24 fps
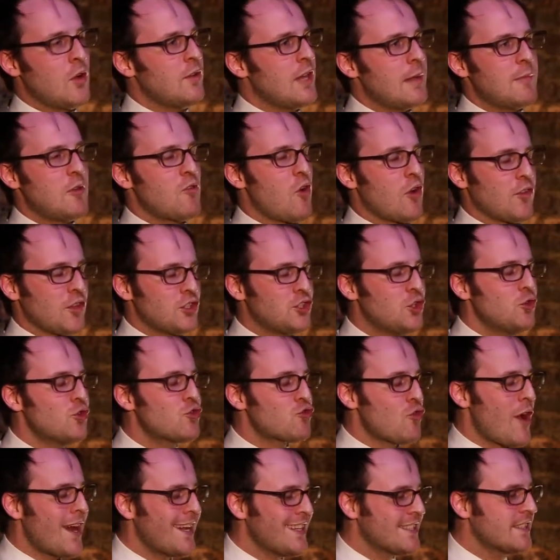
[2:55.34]
don't get me wrong, the two
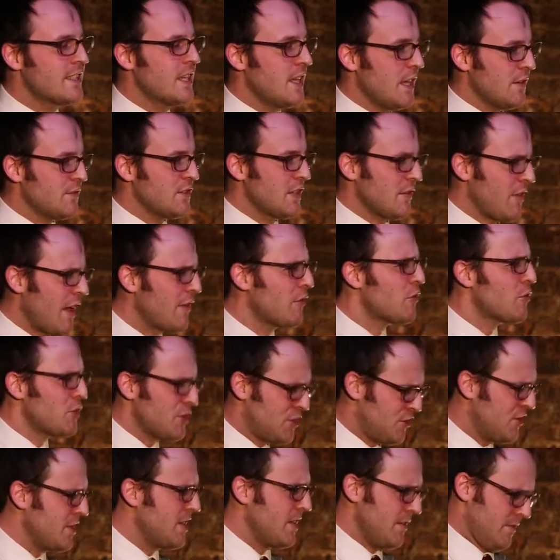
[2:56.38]
greatest gifts I've ever
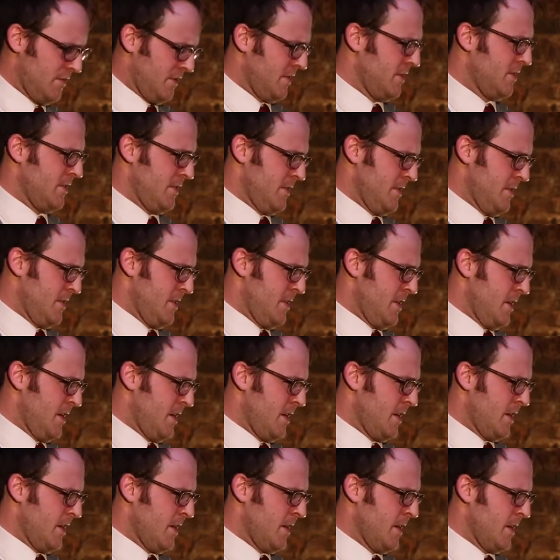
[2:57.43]
received.
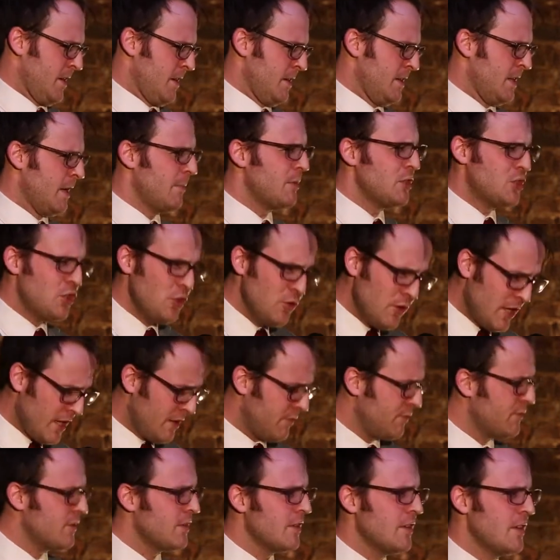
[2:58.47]
Uh, number two
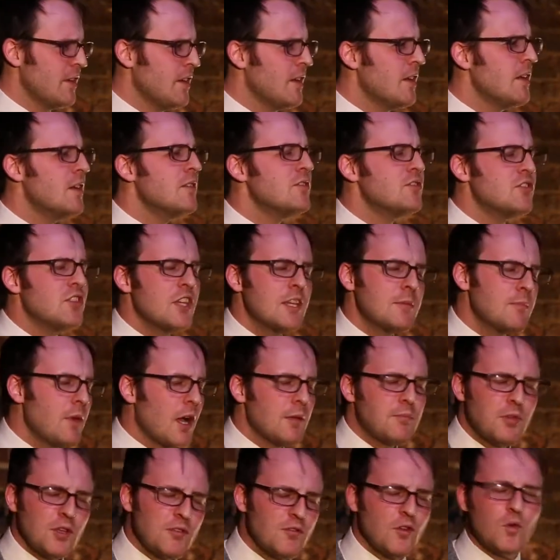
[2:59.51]
gift, seeing
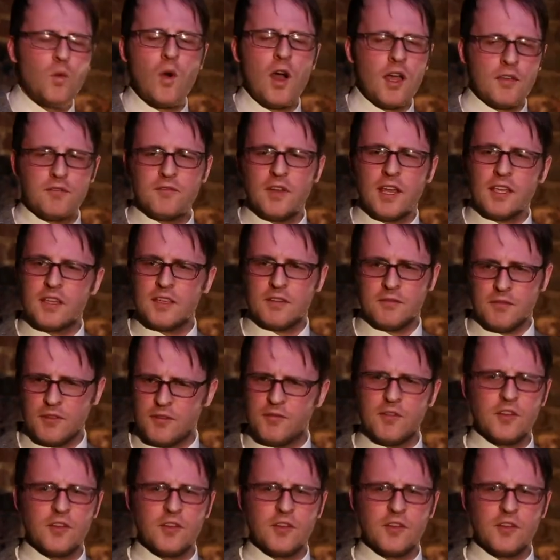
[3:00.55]
my beautiful wife naked for the